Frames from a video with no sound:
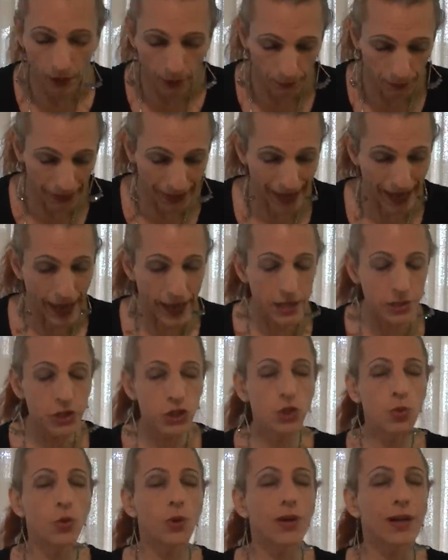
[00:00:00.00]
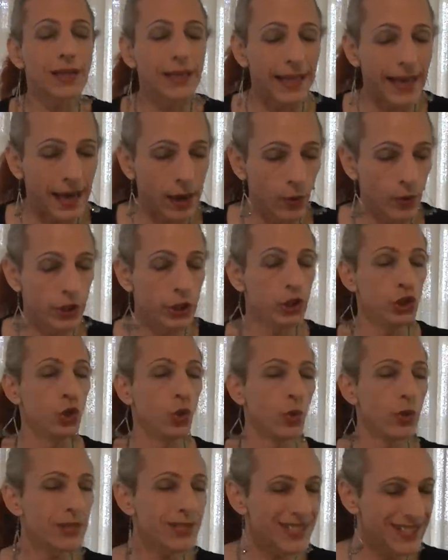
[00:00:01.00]
But as you are allowing
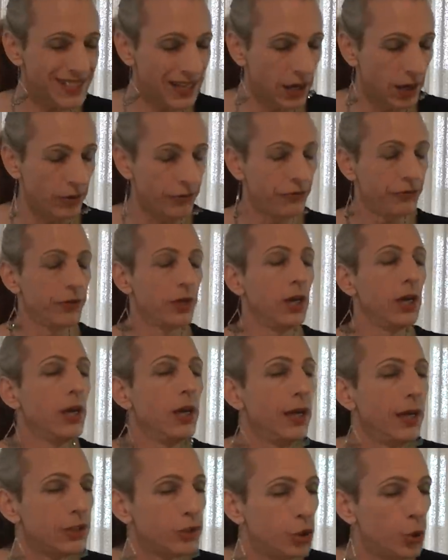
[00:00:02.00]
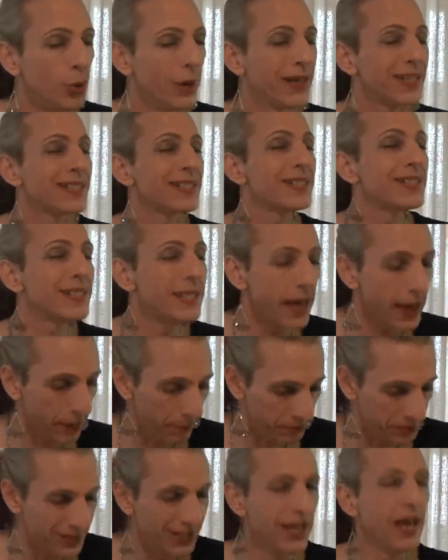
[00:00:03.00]
yourself to
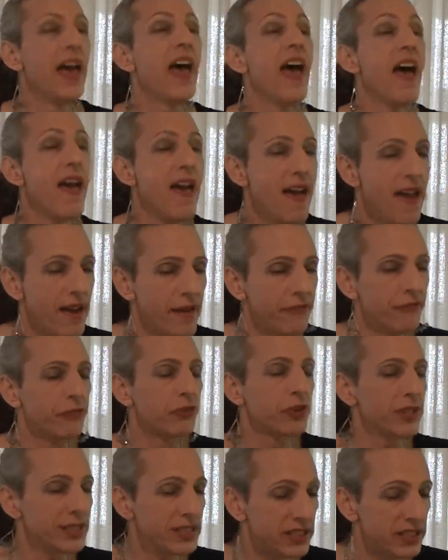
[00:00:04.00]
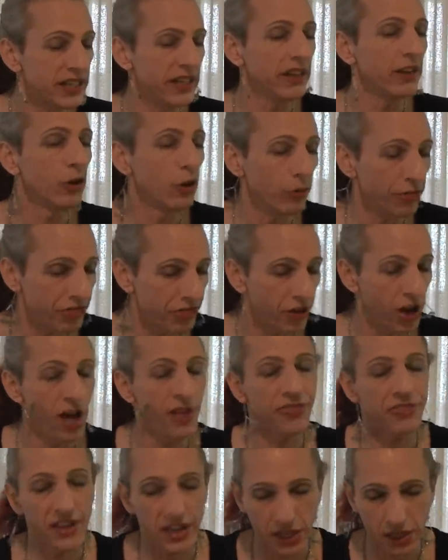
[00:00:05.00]
accept every single
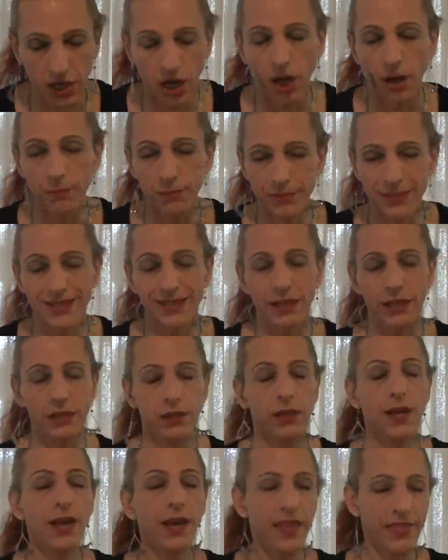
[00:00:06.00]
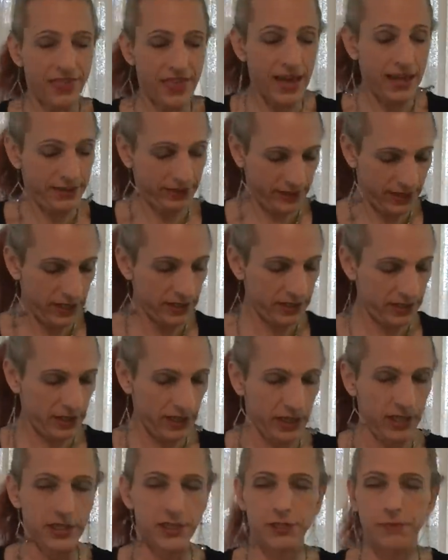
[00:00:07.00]
thought that comes in that this
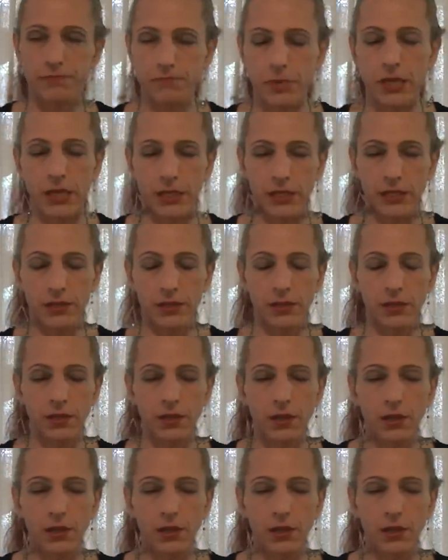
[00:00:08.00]
is me,